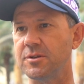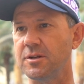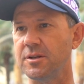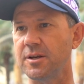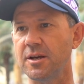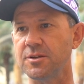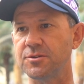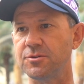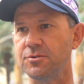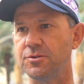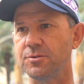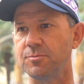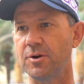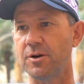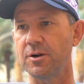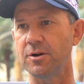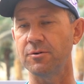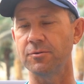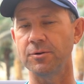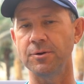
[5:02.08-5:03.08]
until he has to
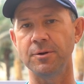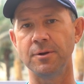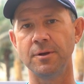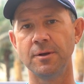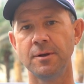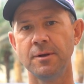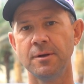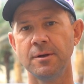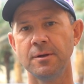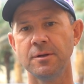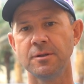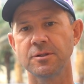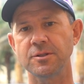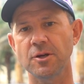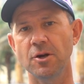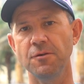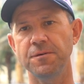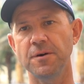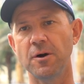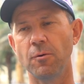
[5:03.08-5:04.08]
tomorrow. And
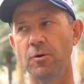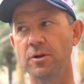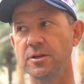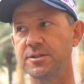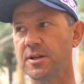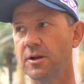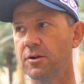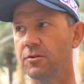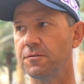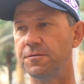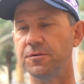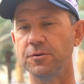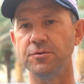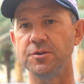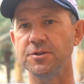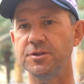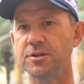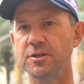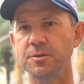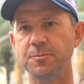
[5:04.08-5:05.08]
so far what he's done on the field
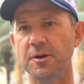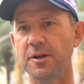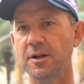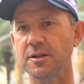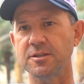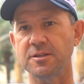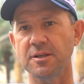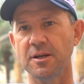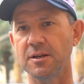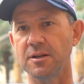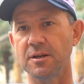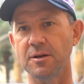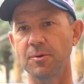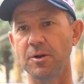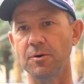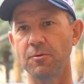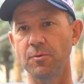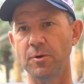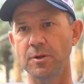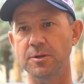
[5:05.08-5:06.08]
this year has been outstanding.
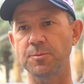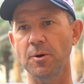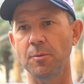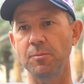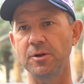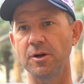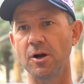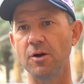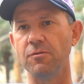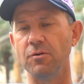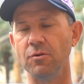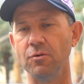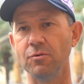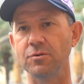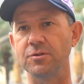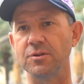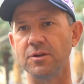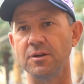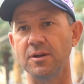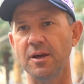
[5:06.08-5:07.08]
I mean, we've probably
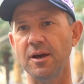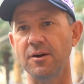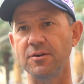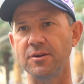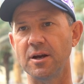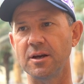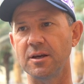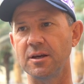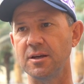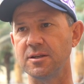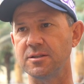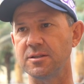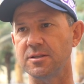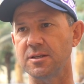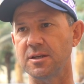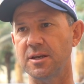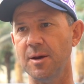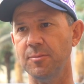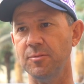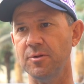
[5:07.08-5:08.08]
overlooked at how young he is as
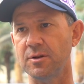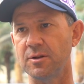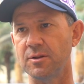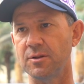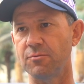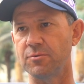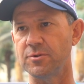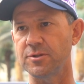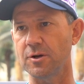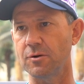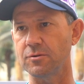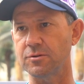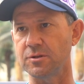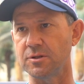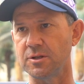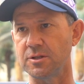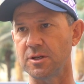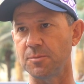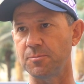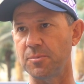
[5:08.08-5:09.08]
a captain and the results
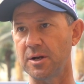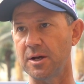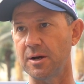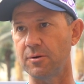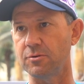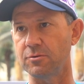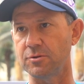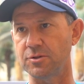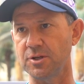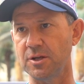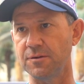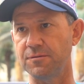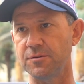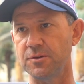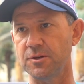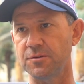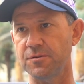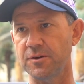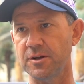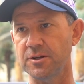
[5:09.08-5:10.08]
that he's been able to achieve for
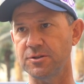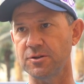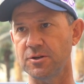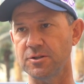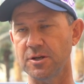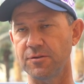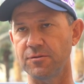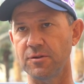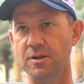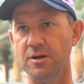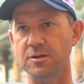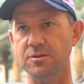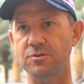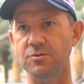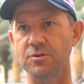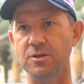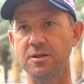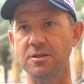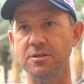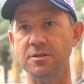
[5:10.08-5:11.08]
this franchise over the last
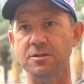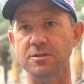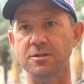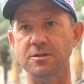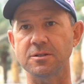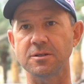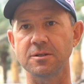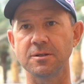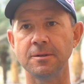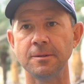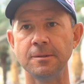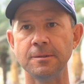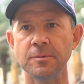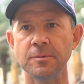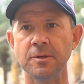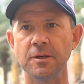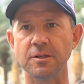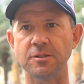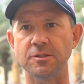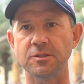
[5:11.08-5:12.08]
2 years, because
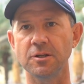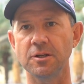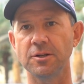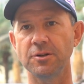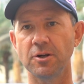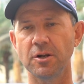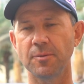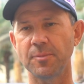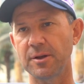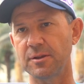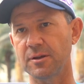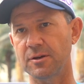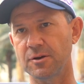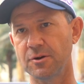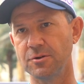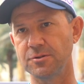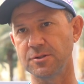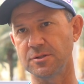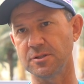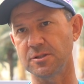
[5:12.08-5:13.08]
it's certainly not about the
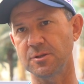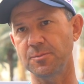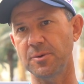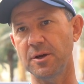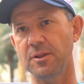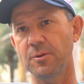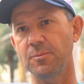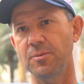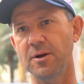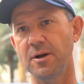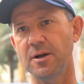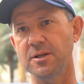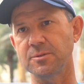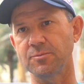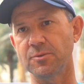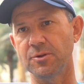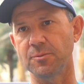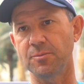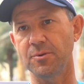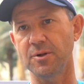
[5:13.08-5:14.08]
coaches, it's about the players
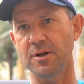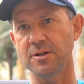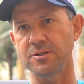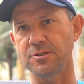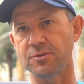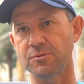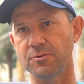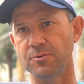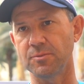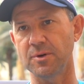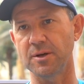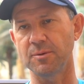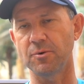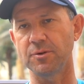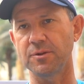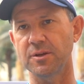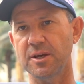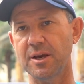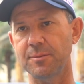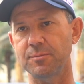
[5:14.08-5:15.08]
and what the players do and
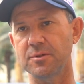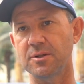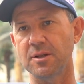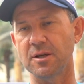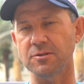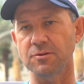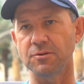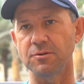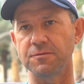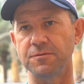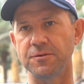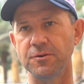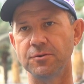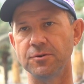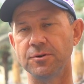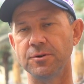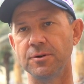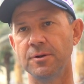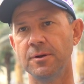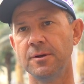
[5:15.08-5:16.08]
what the captain does on the
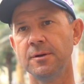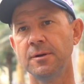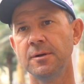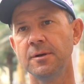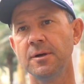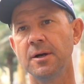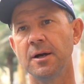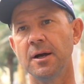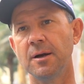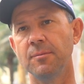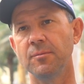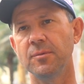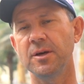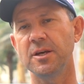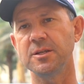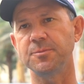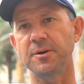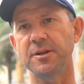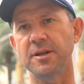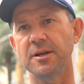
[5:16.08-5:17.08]
field. And
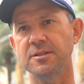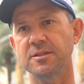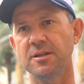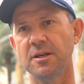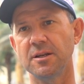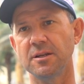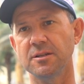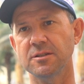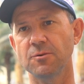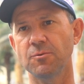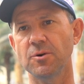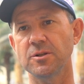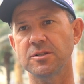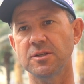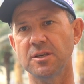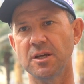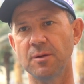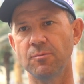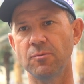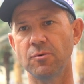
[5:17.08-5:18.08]
he's been outstanding. So once
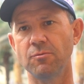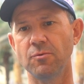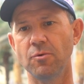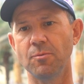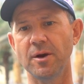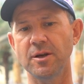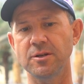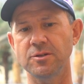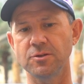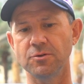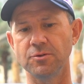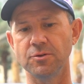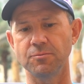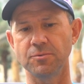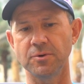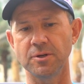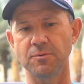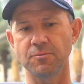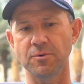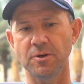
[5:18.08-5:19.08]
again, we'll make sure that
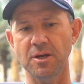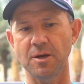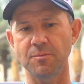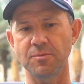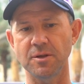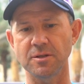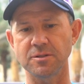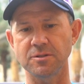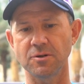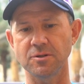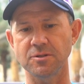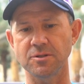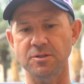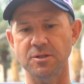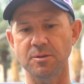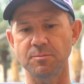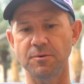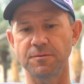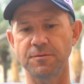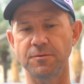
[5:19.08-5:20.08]
we keep things nice and
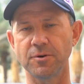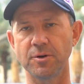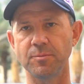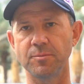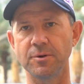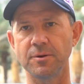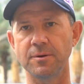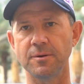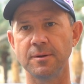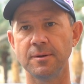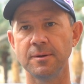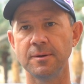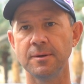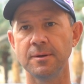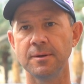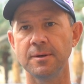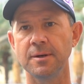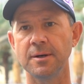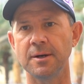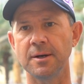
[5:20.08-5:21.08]
simple for him,
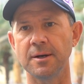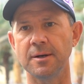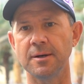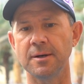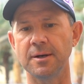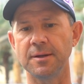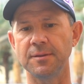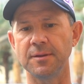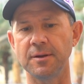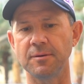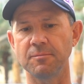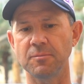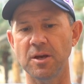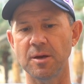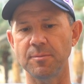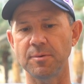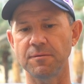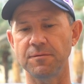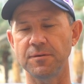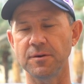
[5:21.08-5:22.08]
and then
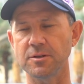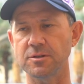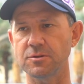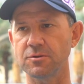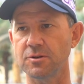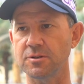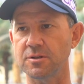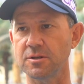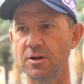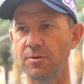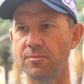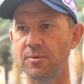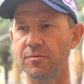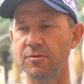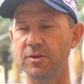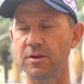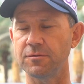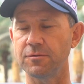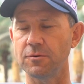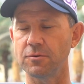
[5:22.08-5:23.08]
keep our fingers crossed and hope
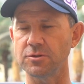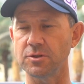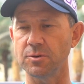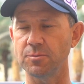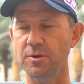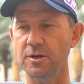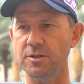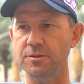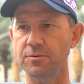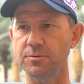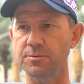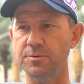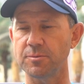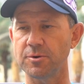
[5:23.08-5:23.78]
everything falls into place for him